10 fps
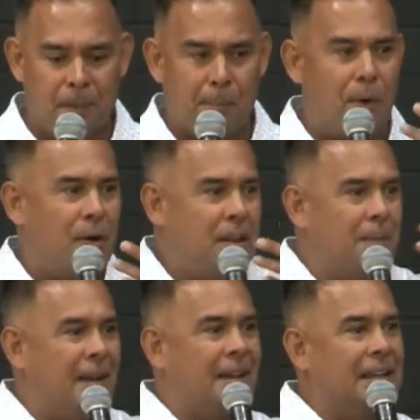
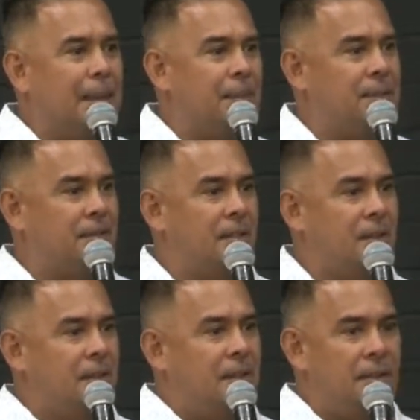burning my lips.
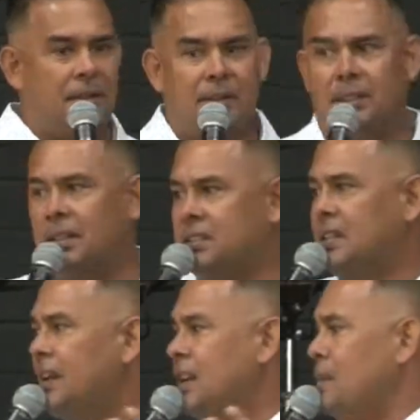The, the, the
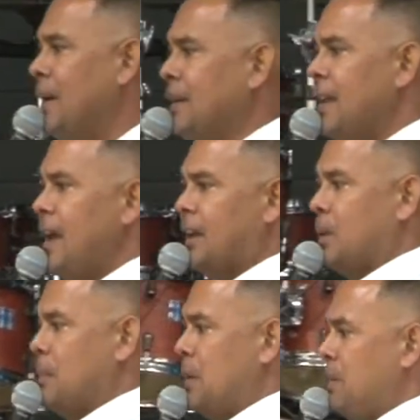sun on my neck
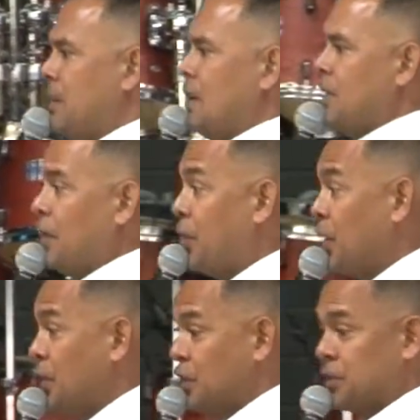and maybe the
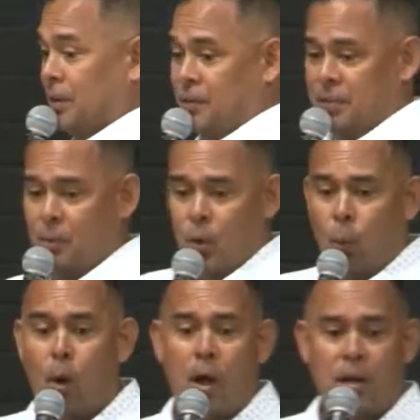thirst of some
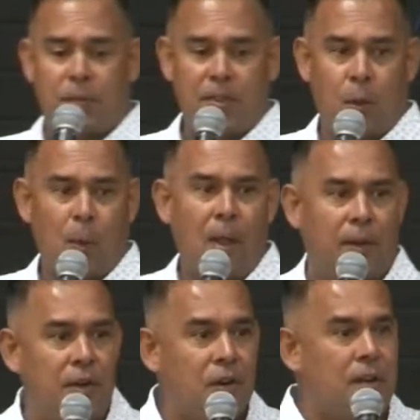water from the well.
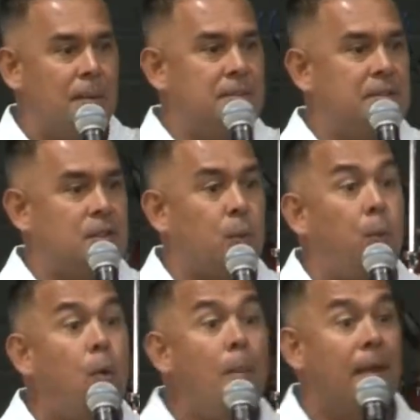And here comes this
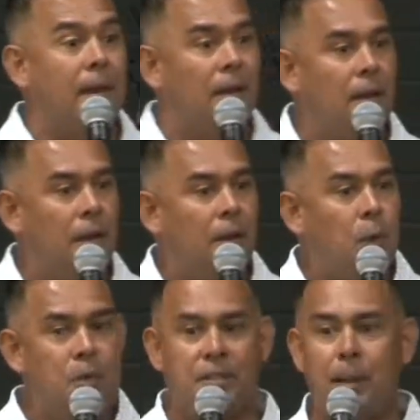woman
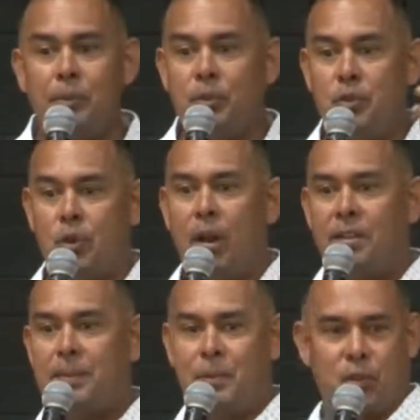who's come to
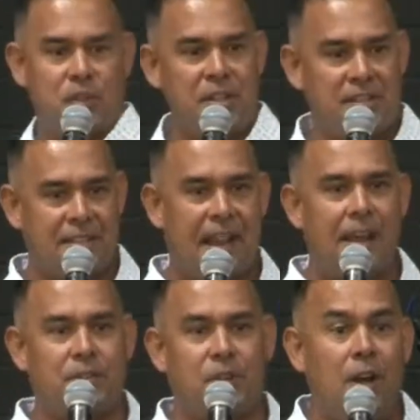draw some. So Jesus
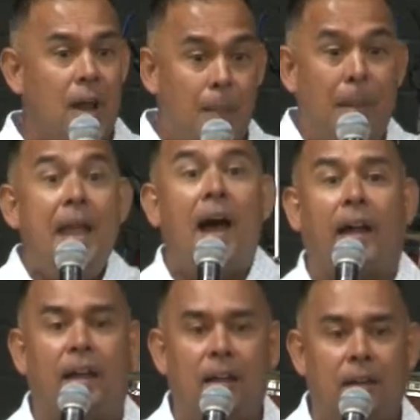asked her, May
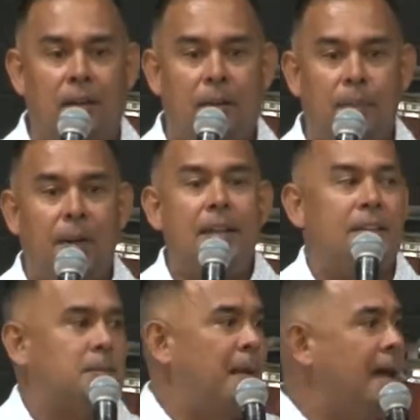I,
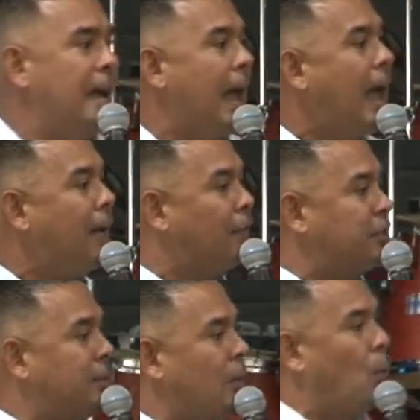please, may I have
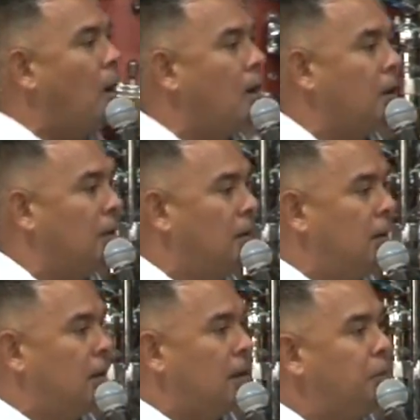some of the water
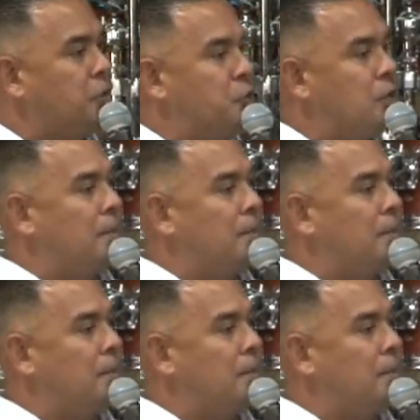which you're